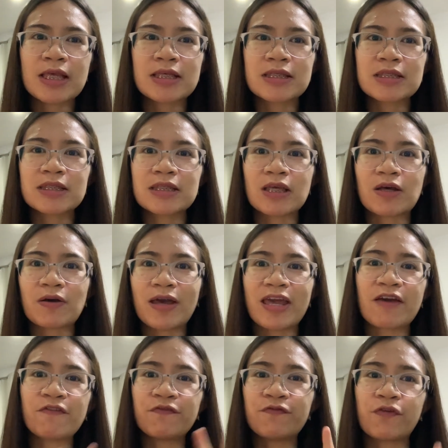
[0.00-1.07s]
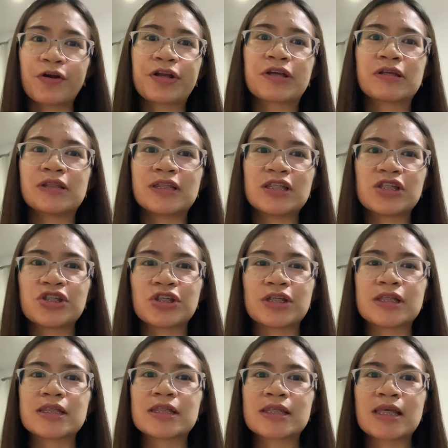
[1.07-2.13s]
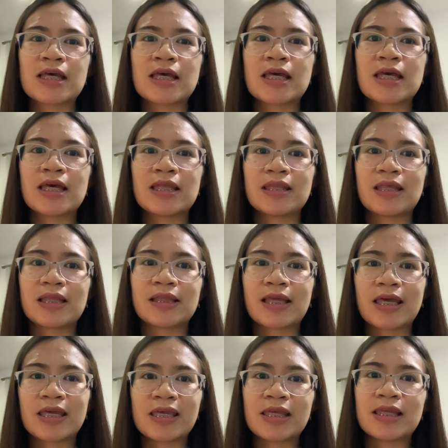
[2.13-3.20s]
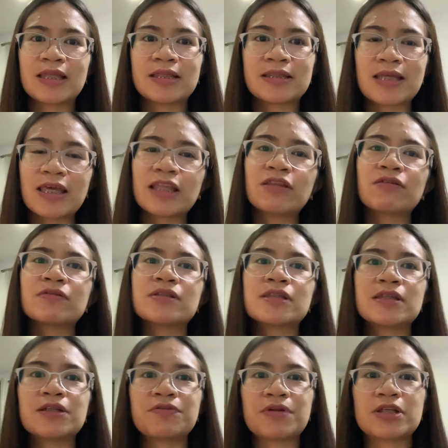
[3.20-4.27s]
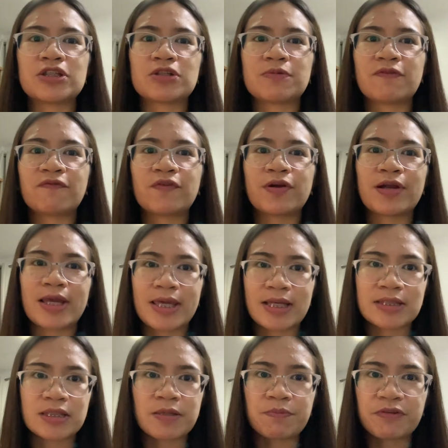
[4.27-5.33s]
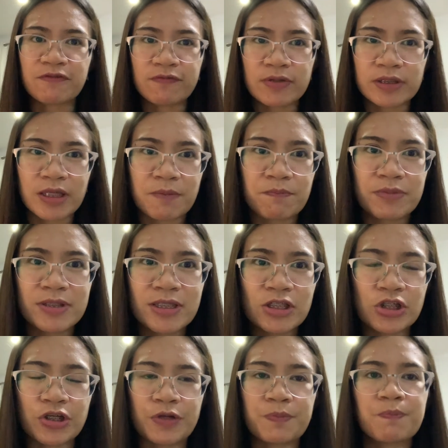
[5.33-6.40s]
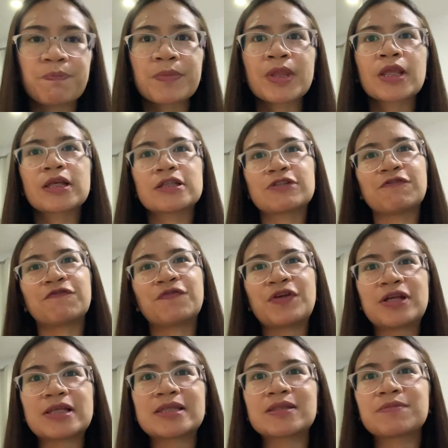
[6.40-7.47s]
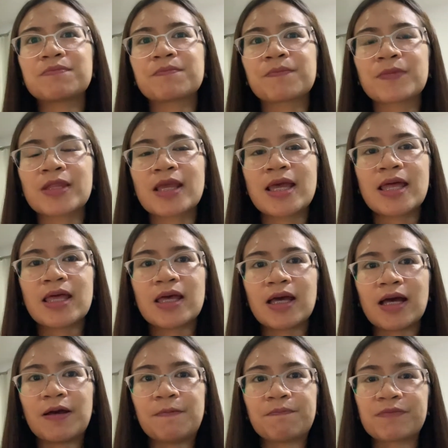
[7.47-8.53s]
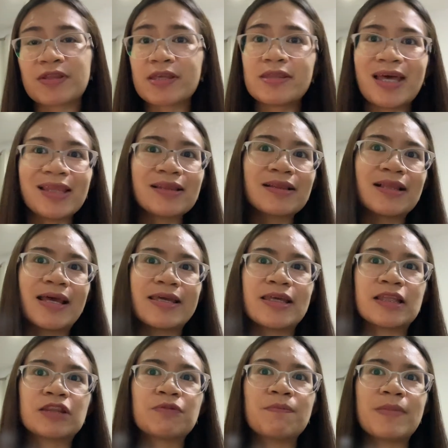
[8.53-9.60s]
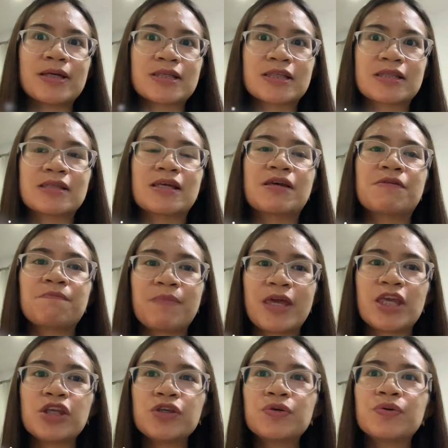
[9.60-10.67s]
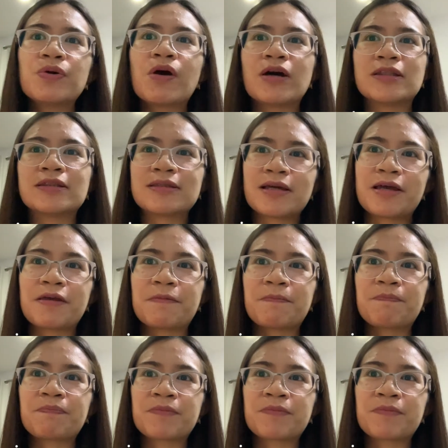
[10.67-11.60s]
So I have 4 conditions that I take into consideration before I accept the full-time position. So first, that client must pay you on time.